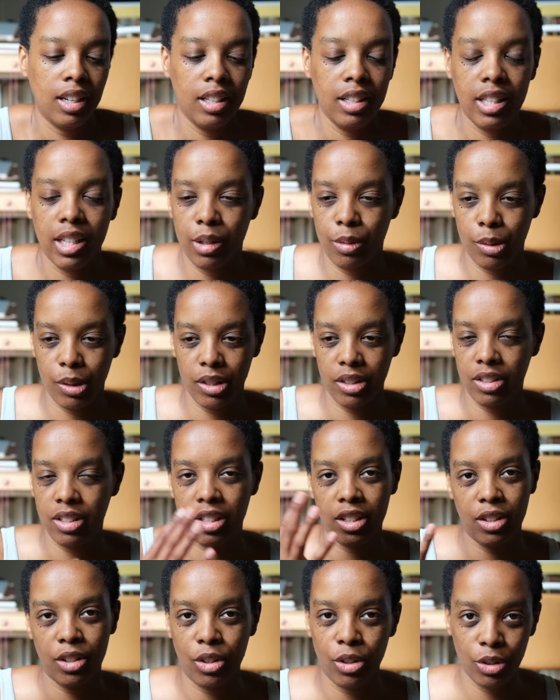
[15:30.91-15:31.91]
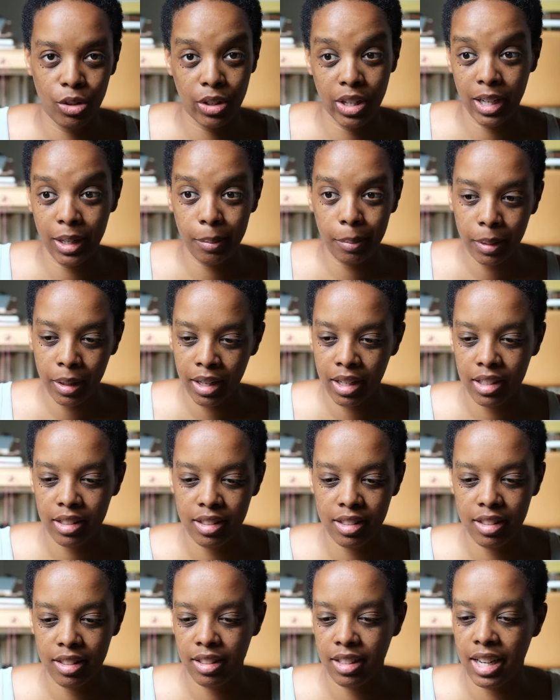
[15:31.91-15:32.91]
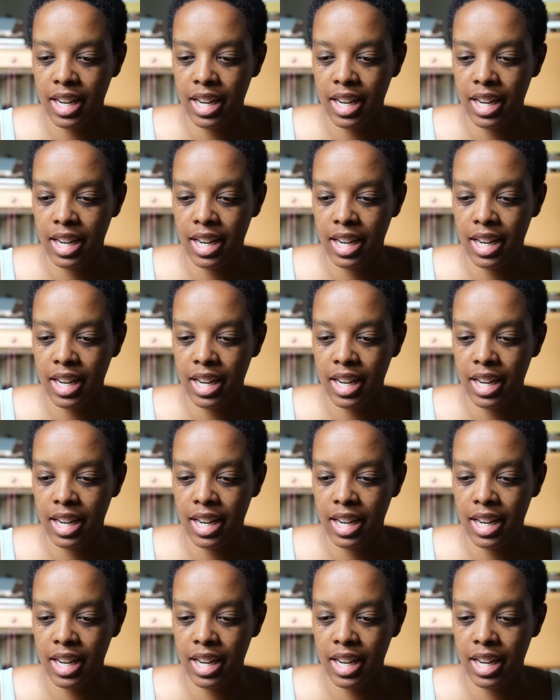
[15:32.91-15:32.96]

there were still great parts.